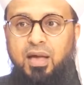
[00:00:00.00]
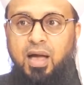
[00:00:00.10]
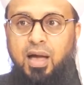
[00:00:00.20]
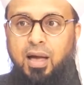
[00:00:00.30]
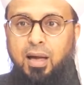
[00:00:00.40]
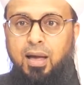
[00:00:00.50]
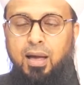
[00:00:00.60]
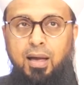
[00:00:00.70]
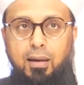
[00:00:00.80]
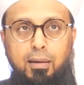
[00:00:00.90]

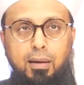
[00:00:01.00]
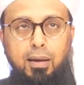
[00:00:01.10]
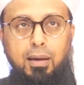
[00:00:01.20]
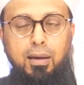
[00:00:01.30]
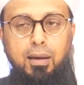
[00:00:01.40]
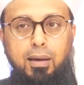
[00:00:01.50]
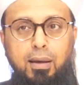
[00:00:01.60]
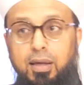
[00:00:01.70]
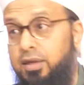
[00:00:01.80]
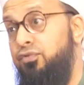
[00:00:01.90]

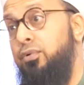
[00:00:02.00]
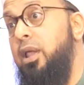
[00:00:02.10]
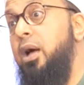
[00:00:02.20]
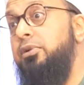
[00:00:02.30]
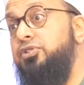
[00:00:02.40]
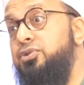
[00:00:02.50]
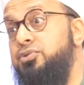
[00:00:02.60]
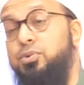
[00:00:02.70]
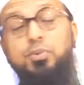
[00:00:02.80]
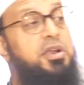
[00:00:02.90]
if you allow me to
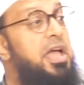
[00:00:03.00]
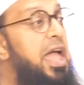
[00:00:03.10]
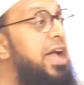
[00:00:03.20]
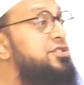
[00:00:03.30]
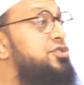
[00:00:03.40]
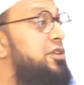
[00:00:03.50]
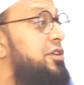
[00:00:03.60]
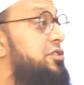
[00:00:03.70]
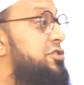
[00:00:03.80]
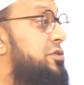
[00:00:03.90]
use the word,
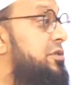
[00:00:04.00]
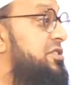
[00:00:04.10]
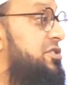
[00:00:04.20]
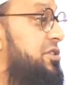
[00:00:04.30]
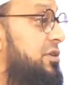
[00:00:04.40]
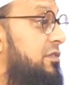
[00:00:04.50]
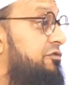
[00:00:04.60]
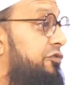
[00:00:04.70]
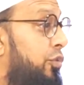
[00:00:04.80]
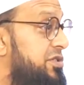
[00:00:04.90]
extraterrestrial
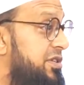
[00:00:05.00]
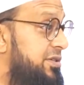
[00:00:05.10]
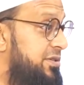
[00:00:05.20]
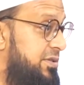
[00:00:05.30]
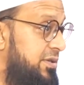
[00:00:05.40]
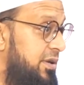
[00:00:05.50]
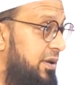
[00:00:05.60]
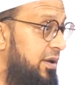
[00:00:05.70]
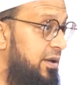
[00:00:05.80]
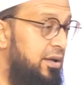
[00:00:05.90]
forces.
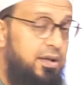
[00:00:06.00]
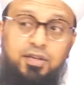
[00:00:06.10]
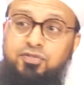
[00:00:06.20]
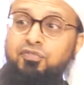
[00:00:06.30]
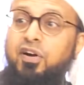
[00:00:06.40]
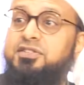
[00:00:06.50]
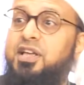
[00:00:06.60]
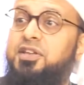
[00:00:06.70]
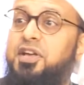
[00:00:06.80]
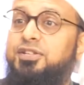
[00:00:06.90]
See, if I
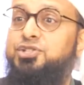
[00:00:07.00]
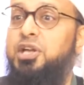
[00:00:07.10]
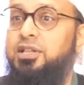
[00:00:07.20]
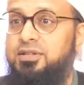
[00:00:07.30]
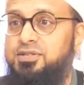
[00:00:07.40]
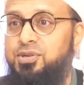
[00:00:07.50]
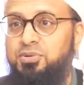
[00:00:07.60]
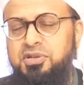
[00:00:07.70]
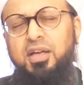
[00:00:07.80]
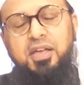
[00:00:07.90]
said jinns,
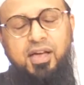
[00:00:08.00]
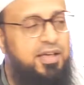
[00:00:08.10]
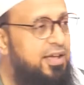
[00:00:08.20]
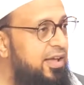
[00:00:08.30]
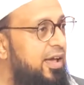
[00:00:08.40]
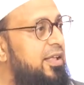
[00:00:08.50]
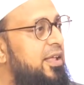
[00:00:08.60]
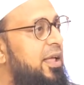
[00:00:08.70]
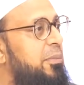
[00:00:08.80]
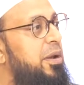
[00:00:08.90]
you'd say, yeah.
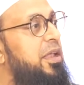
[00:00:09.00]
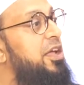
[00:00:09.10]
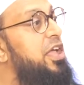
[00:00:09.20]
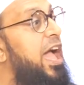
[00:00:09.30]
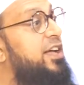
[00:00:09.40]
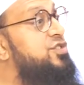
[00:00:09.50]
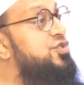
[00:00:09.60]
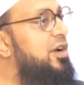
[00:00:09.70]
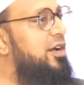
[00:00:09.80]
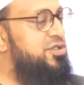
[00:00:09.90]
But
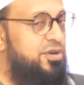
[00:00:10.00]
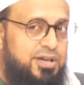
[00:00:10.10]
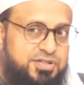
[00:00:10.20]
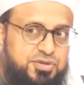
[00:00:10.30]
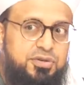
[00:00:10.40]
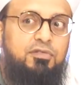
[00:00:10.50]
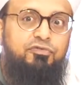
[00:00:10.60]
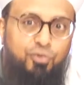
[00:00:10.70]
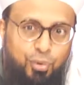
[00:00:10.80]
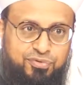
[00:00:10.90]
extraterrestrial
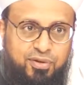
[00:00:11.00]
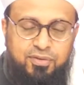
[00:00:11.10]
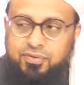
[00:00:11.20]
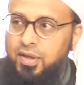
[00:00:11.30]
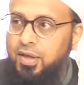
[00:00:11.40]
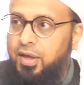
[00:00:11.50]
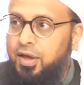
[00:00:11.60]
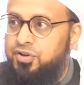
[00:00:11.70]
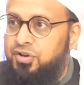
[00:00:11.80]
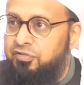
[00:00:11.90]
forces
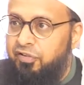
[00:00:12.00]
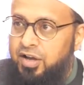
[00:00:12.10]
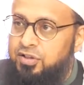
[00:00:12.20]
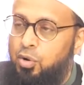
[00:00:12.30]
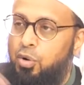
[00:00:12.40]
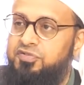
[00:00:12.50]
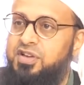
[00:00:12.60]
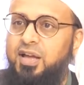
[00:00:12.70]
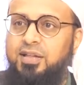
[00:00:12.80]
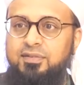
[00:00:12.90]
to defy the law of
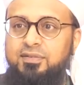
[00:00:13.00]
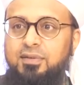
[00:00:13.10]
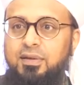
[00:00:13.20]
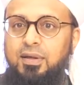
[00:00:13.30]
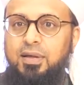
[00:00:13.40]
science.